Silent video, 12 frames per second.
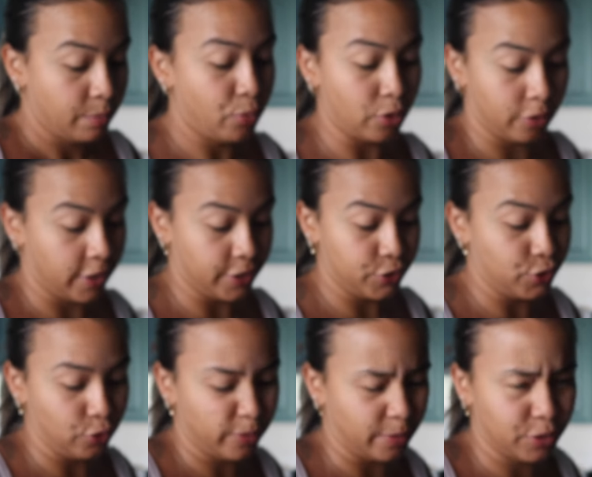Puerto Ricans
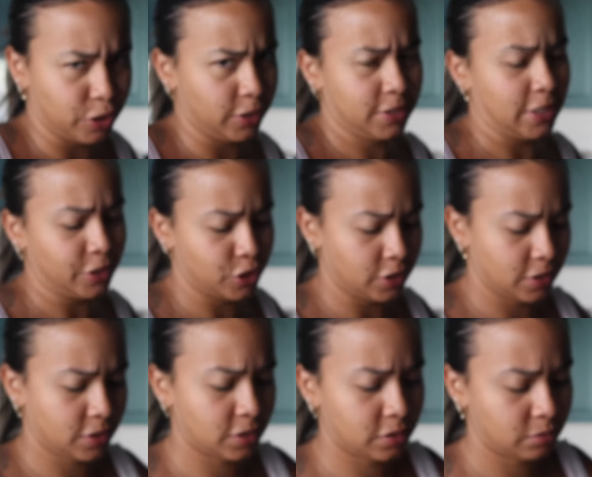do, but I'm sure it's not
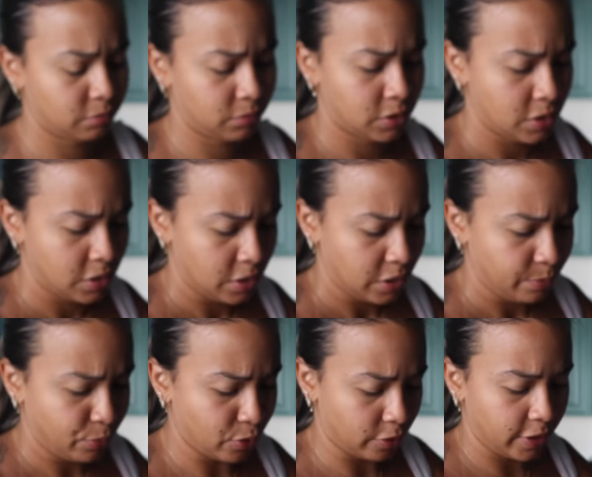just
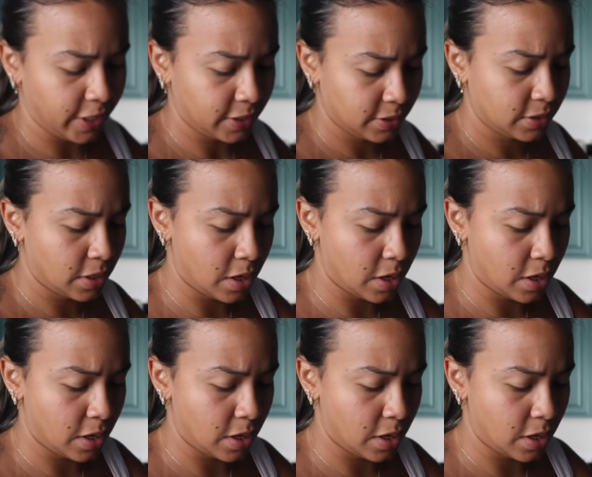Puerto Ricans.